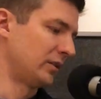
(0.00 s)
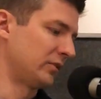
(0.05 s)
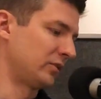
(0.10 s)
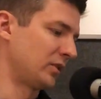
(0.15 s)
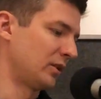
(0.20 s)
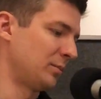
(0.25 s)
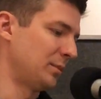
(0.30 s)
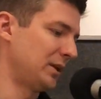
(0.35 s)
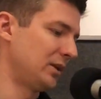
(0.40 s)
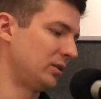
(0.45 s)
is
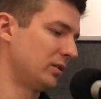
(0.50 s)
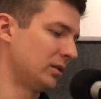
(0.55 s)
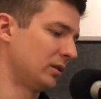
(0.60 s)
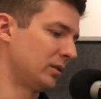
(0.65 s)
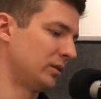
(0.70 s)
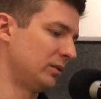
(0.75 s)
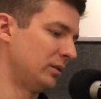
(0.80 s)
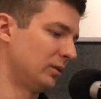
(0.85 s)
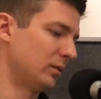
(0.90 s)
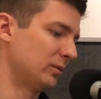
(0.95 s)
going to be
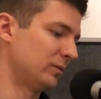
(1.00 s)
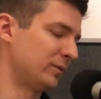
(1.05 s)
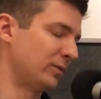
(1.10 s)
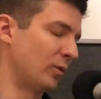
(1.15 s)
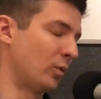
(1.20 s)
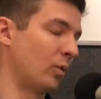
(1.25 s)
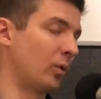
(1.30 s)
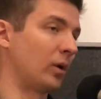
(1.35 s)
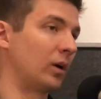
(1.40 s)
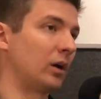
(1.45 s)
good
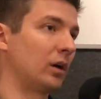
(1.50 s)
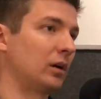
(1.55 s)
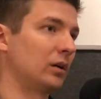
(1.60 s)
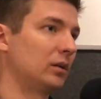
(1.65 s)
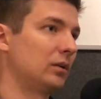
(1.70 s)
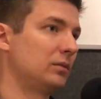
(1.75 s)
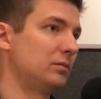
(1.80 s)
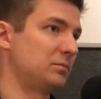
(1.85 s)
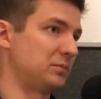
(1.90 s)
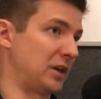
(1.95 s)
for
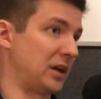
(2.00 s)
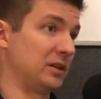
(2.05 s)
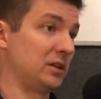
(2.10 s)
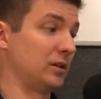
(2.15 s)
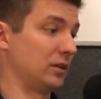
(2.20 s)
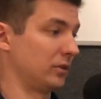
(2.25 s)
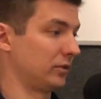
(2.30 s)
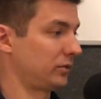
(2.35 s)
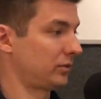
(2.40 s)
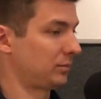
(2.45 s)
10
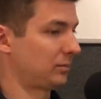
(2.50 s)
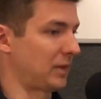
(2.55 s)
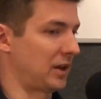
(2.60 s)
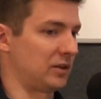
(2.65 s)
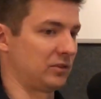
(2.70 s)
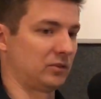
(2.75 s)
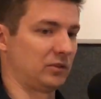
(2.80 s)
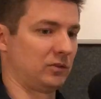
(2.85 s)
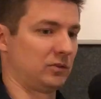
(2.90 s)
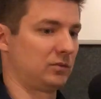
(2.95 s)
years,
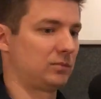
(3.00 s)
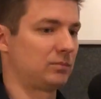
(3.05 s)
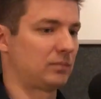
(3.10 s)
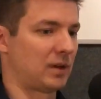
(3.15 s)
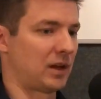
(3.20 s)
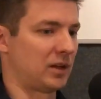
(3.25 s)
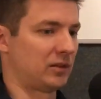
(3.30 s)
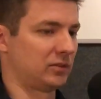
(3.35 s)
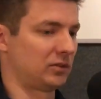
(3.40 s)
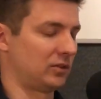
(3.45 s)

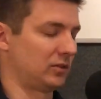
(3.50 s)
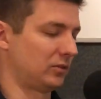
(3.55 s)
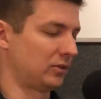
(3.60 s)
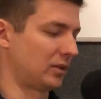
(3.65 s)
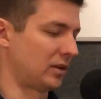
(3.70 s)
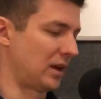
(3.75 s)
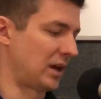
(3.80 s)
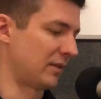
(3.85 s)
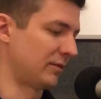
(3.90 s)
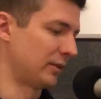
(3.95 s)
as is
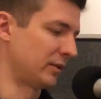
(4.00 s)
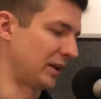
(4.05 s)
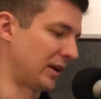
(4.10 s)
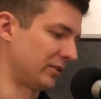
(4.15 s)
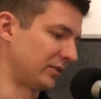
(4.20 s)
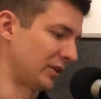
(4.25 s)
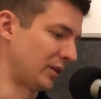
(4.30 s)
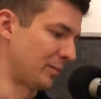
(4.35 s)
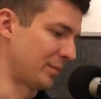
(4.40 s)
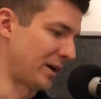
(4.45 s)

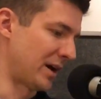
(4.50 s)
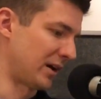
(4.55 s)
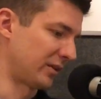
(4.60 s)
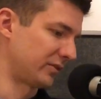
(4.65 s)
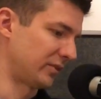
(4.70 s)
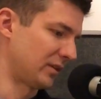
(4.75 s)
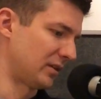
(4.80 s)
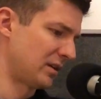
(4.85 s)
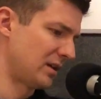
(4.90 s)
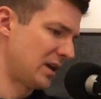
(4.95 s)
advertised on the
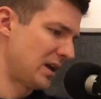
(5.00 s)
box there.